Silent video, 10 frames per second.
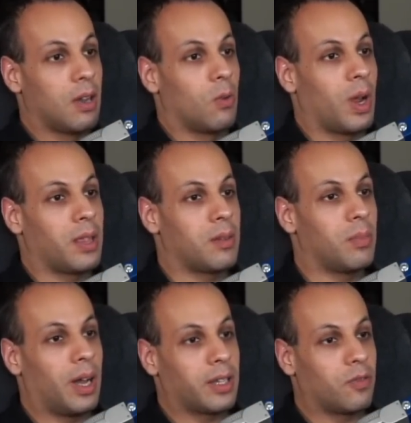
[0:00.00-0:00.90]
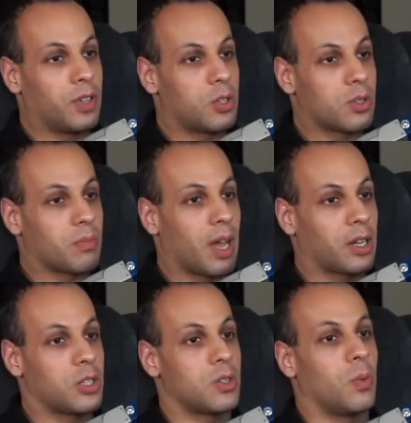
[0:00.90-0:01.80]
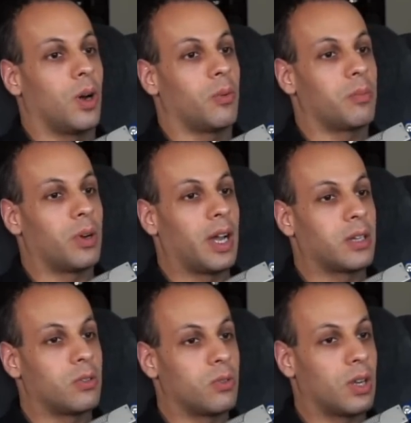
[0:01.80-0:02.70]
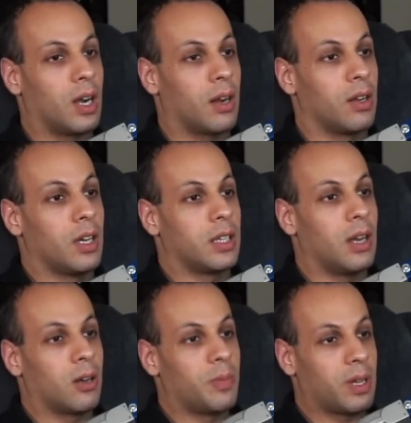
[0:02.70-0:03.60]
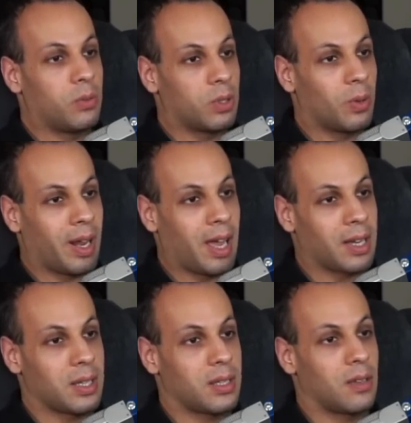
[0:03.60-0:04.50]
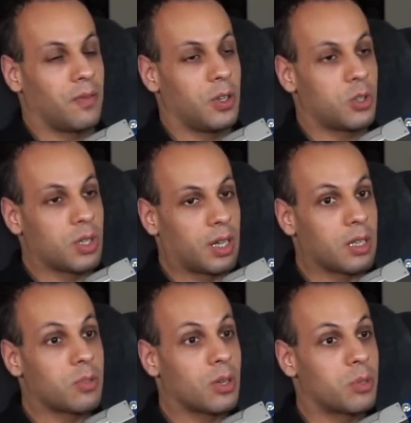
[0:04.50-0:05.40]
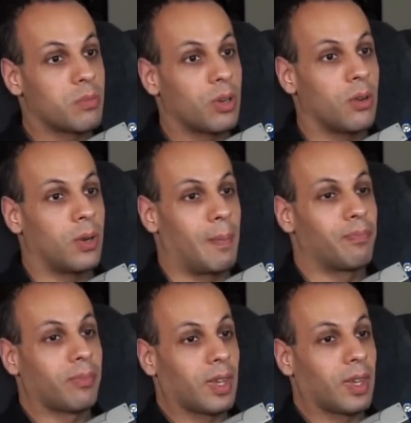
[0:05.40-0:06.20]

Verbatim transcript: Rather than buying the features and packages you want when buying your new car, the automaker would grant access to the features on a subscription program.